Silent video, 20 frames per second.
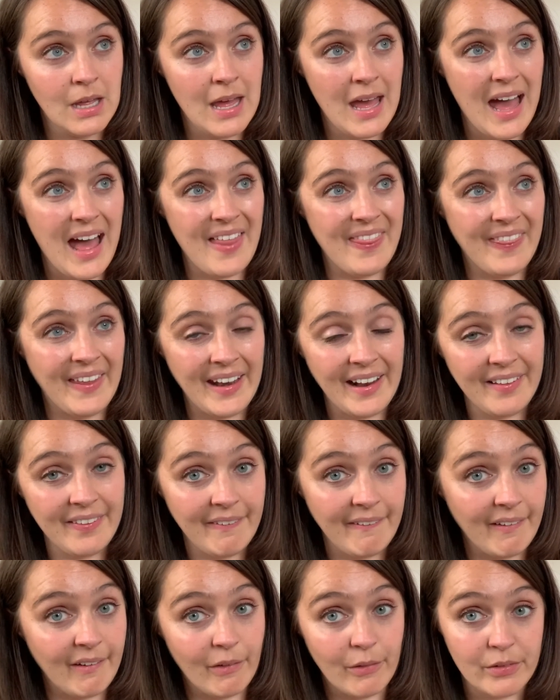and then I
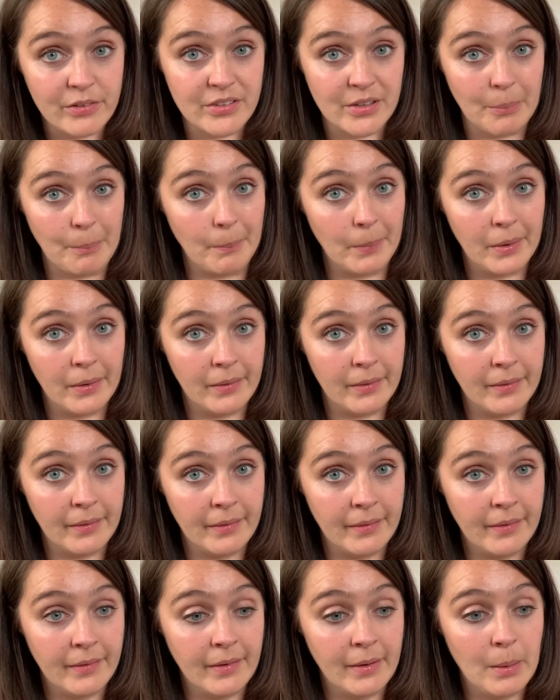think it got sunburnt
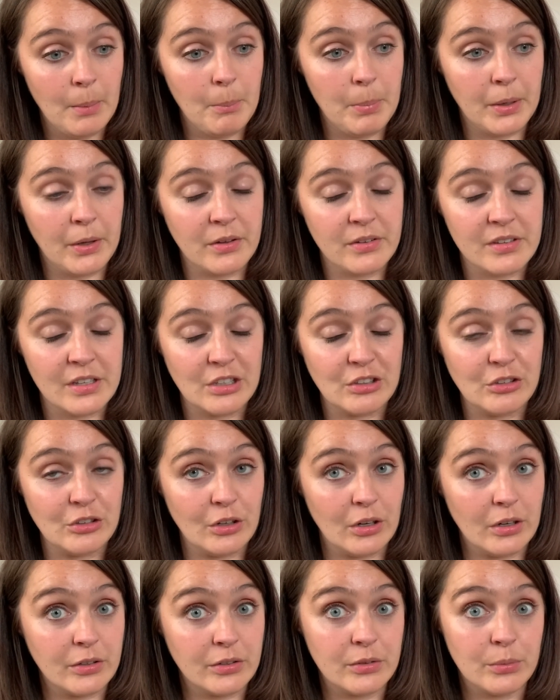because it
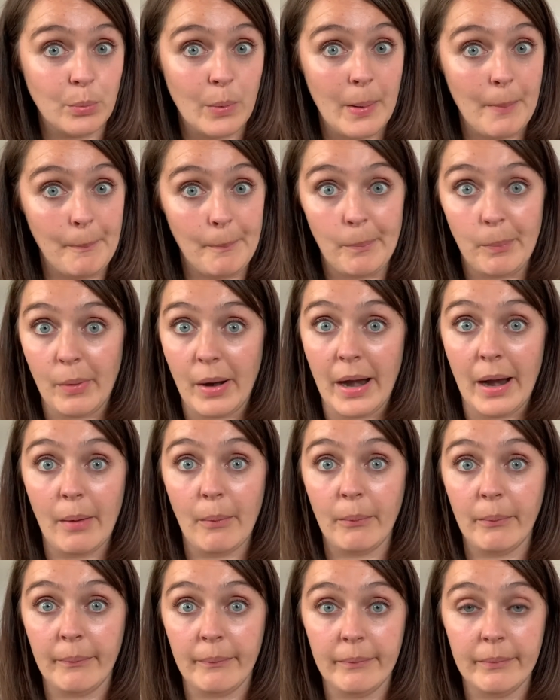just went brown,
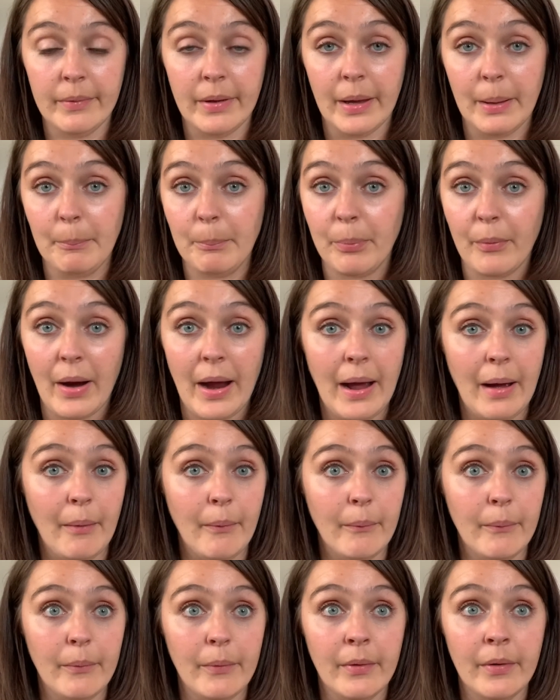like
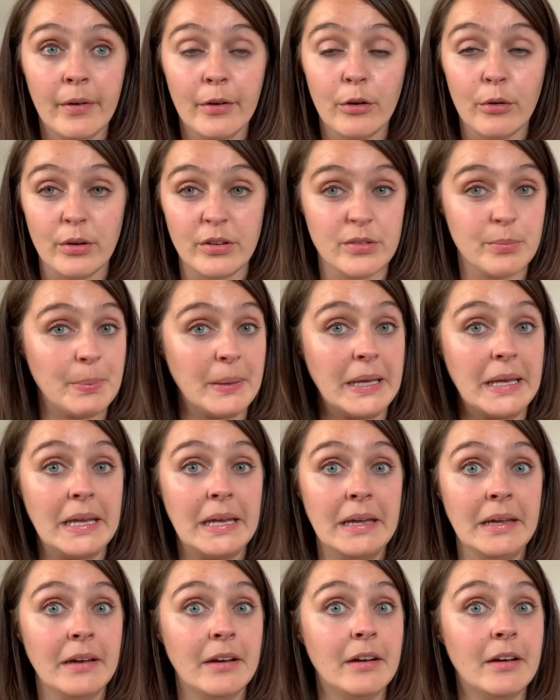brown,
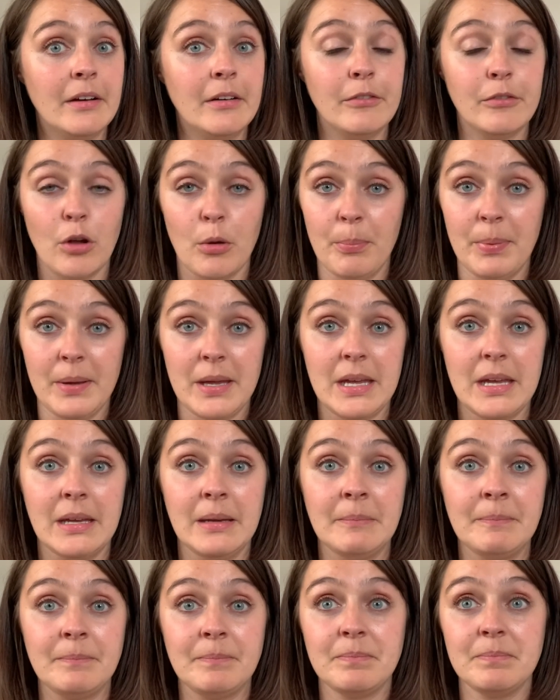crispy,
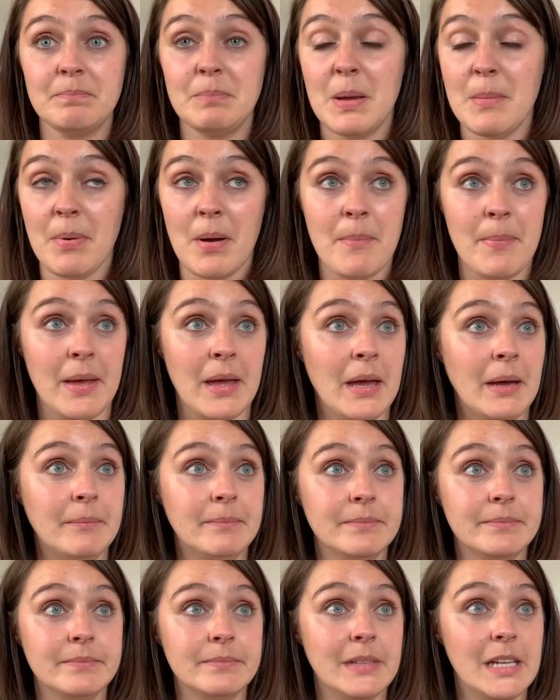floppy, bit by bit,
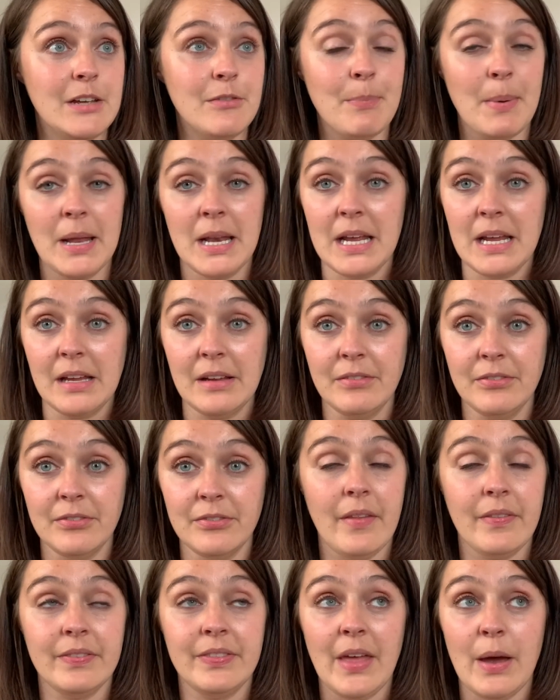leaf by leaf.
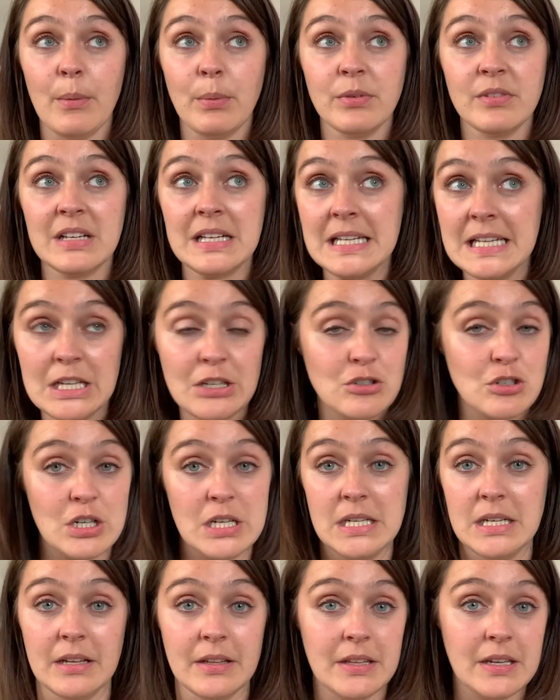There was literally
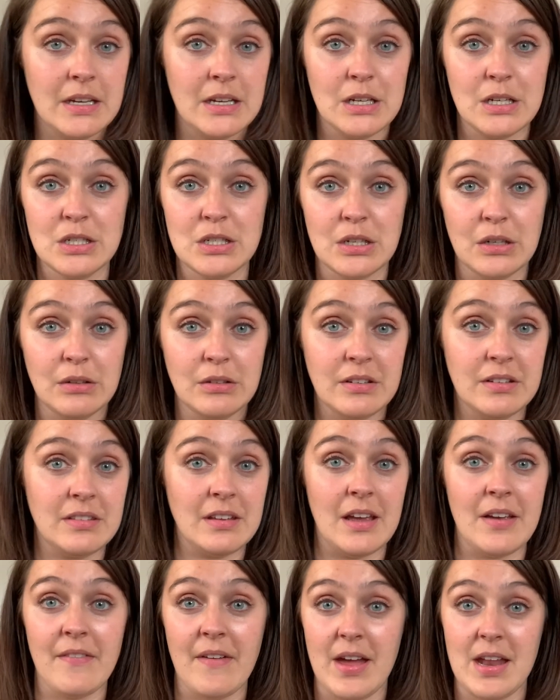nothing I could do to
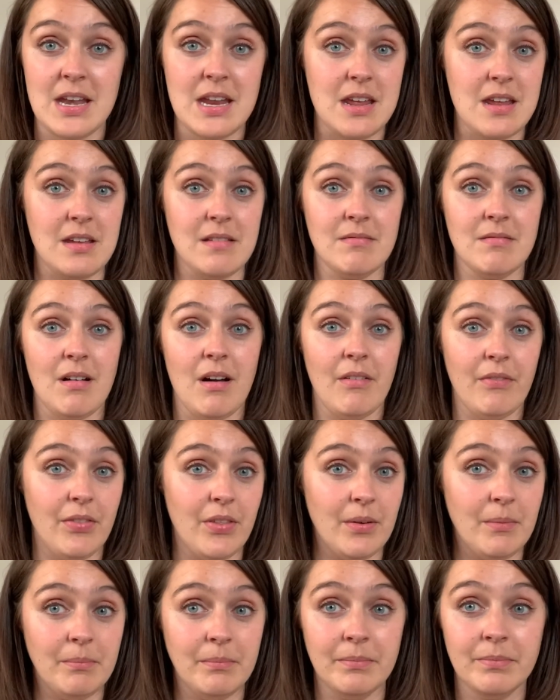save any of
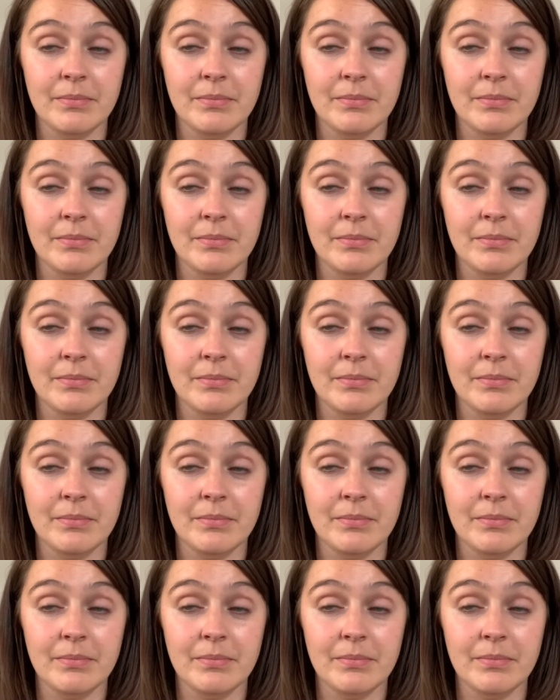them.